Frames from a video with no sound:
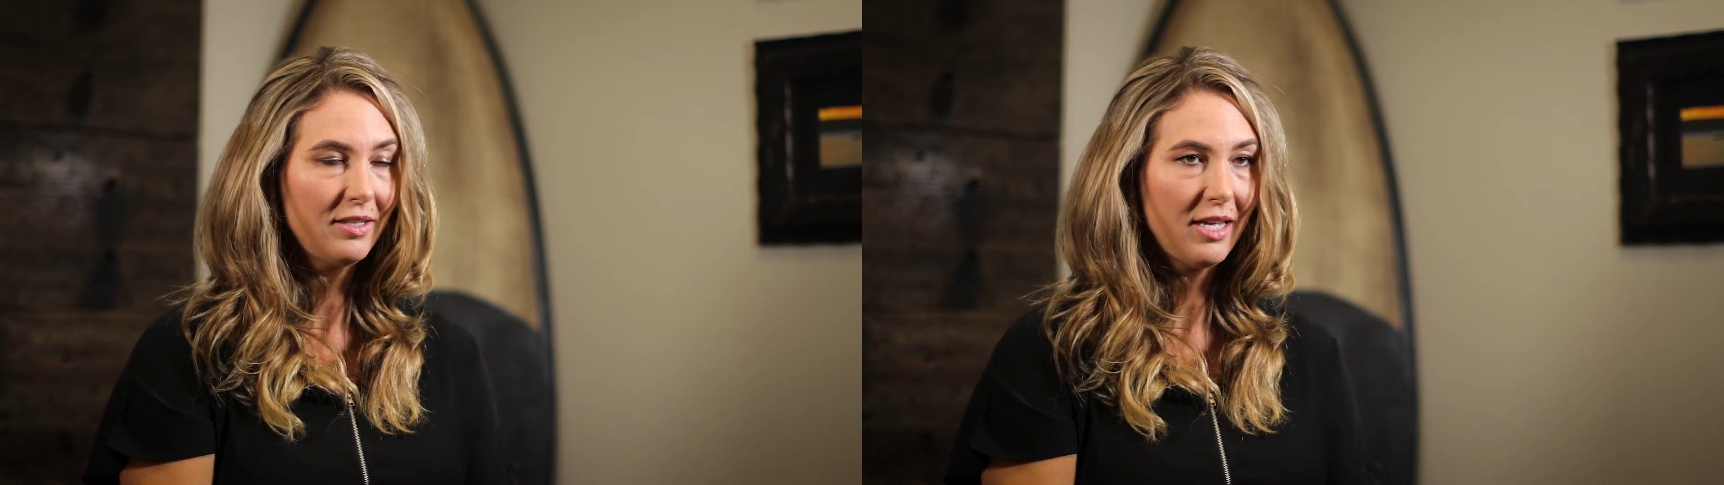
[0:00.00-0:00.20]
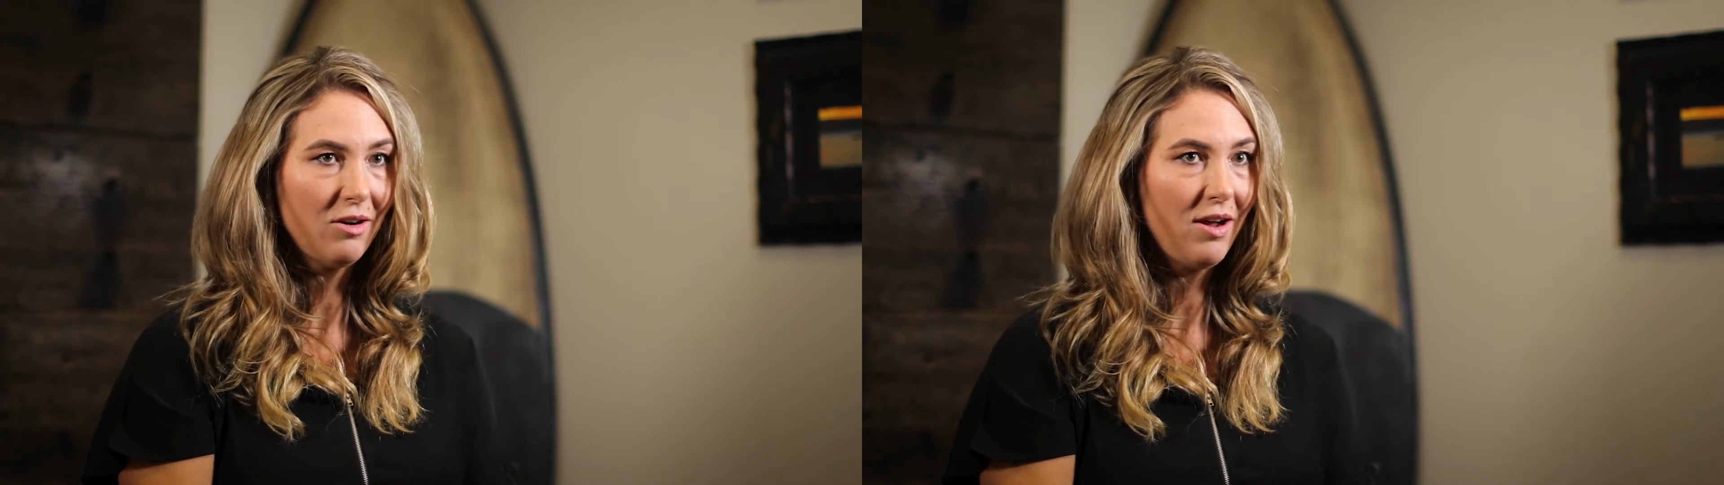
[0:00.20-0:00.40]

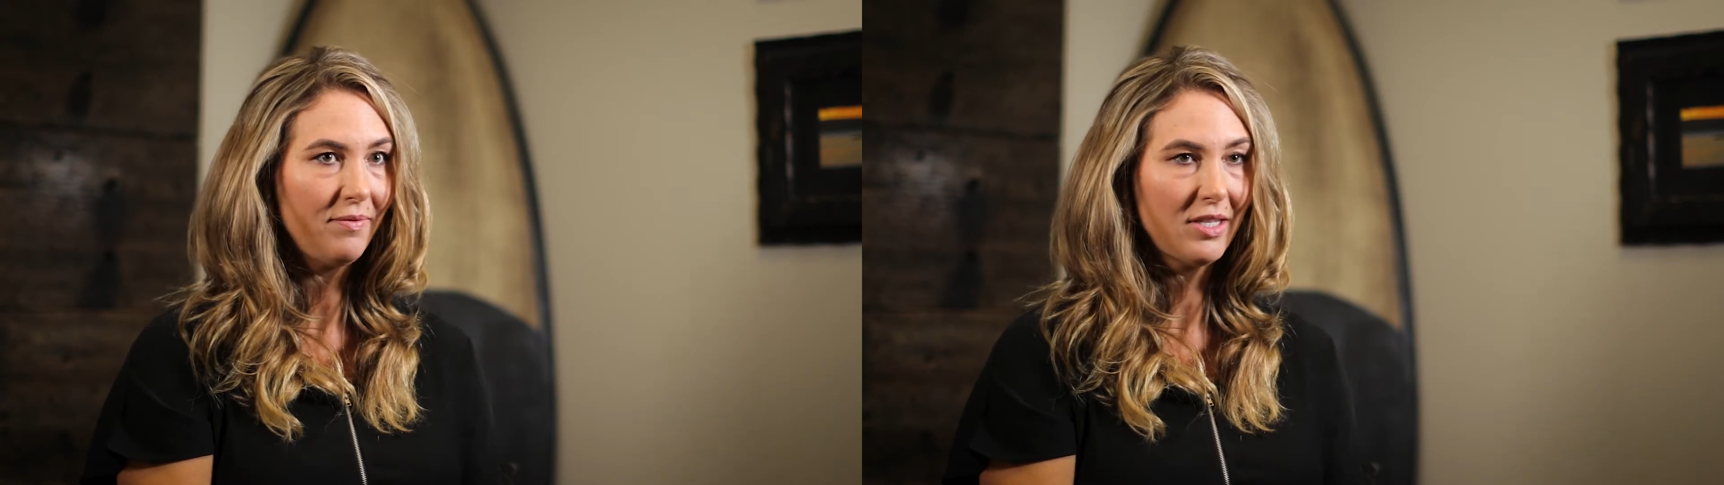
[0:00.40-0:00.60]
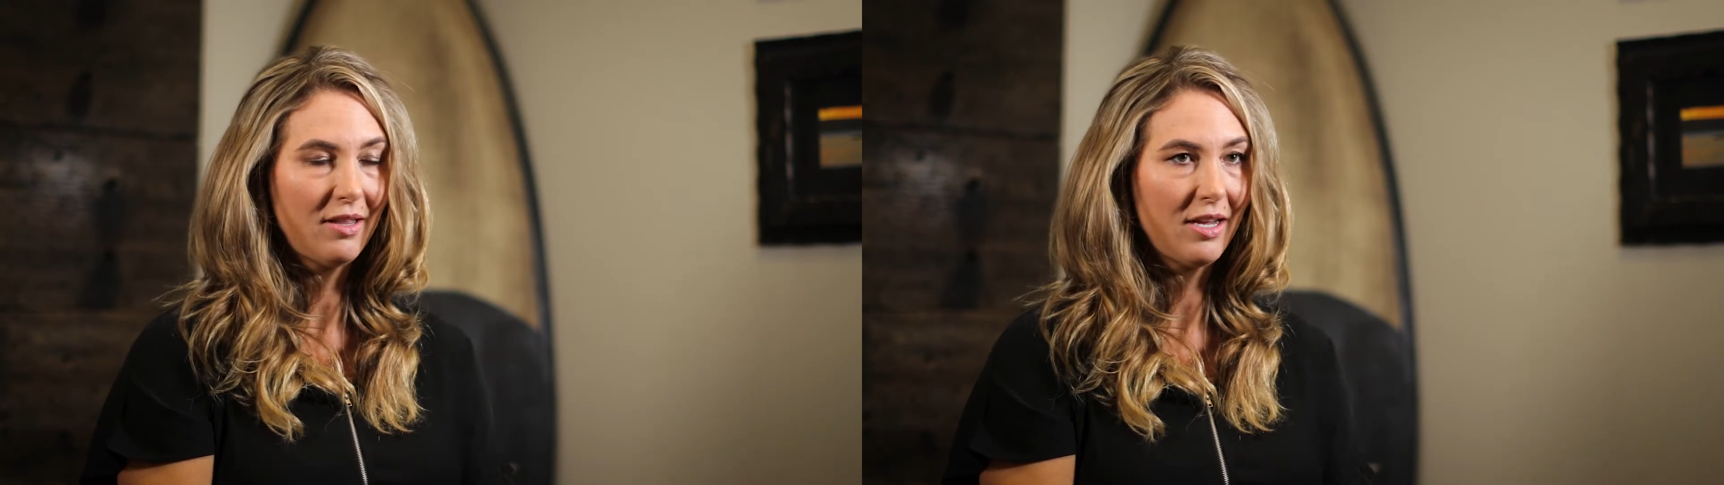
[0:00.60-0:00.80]
they don't
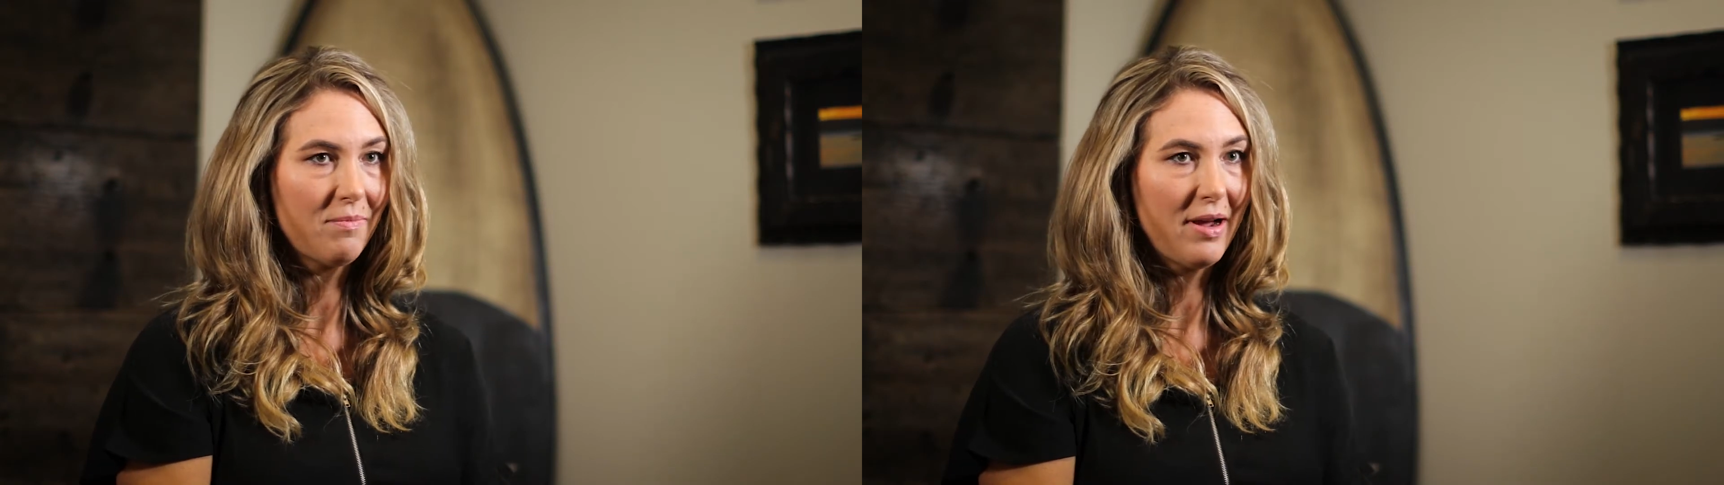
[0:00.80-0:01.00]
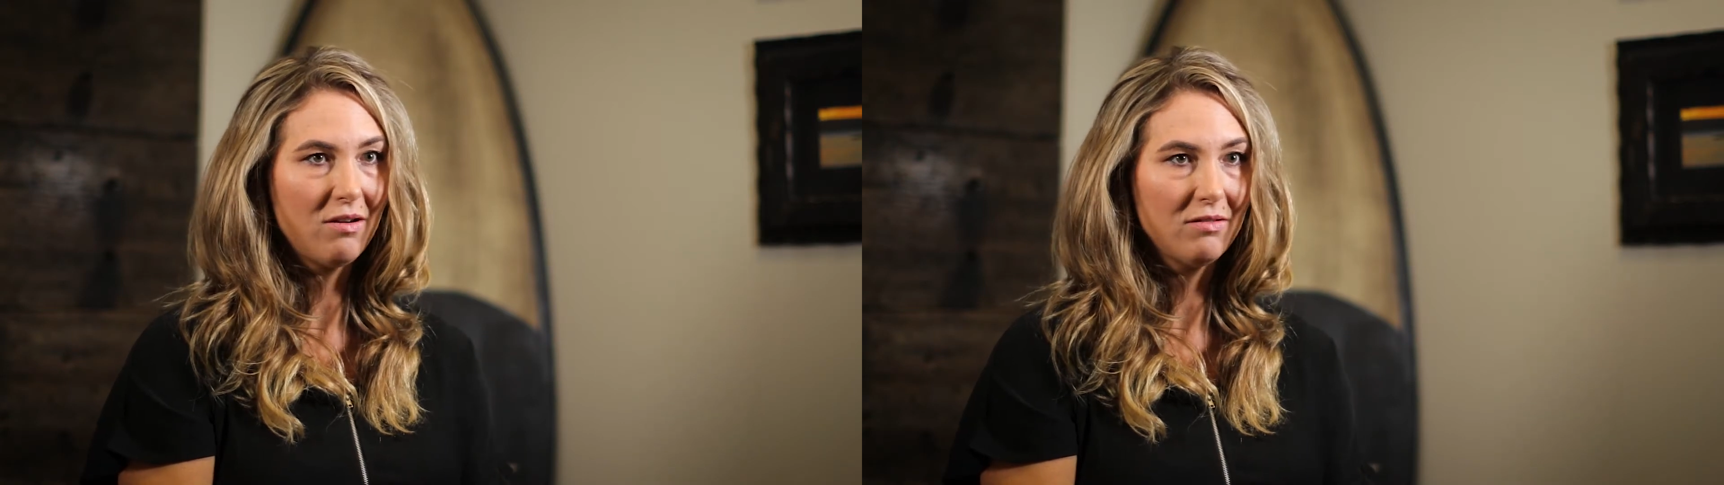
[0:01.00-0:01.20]
have to think
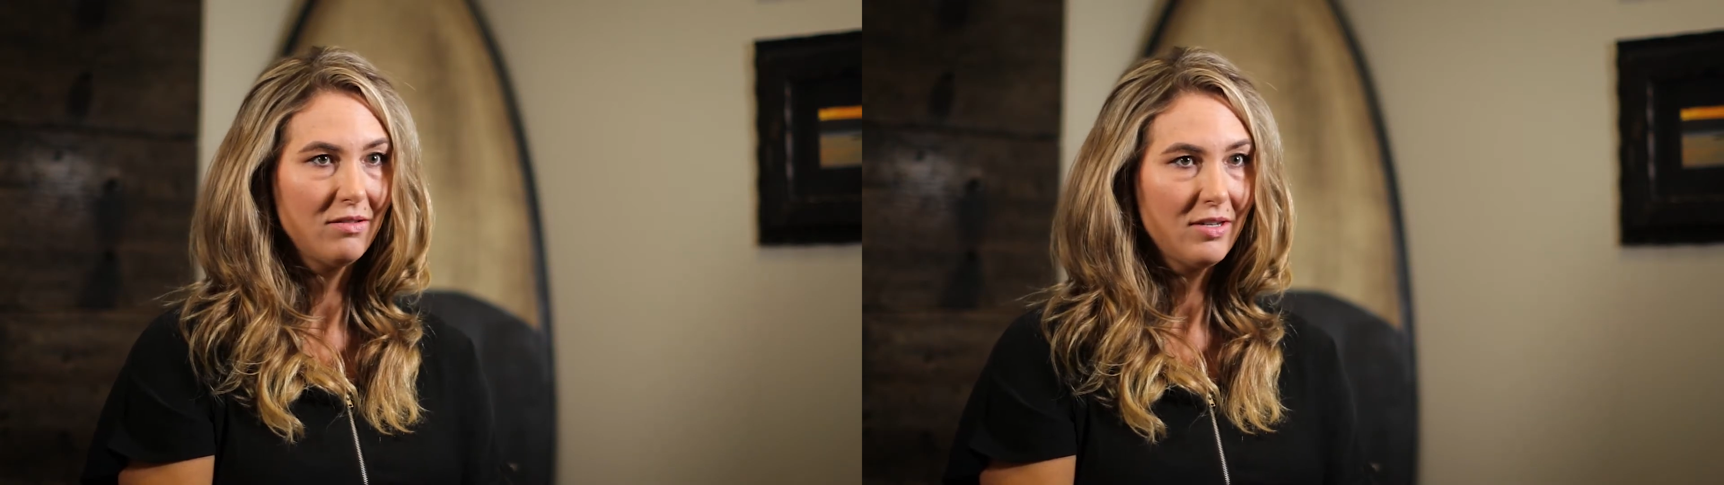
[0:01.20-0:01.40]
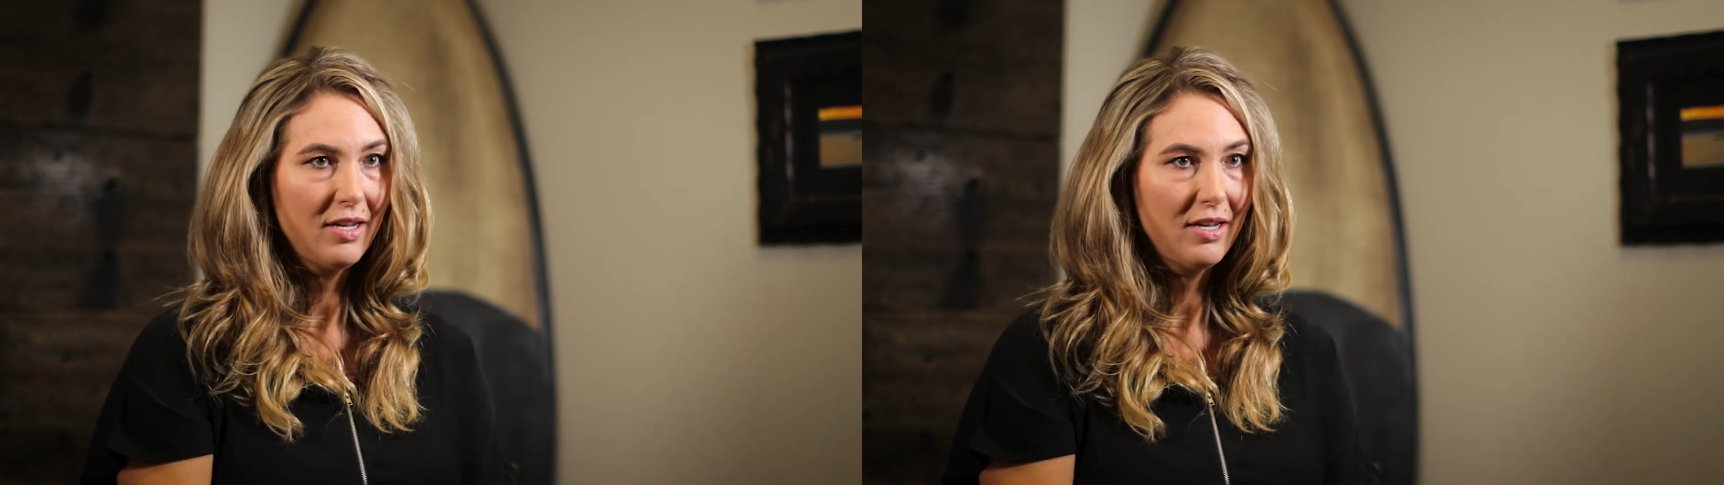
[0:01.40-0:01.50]
about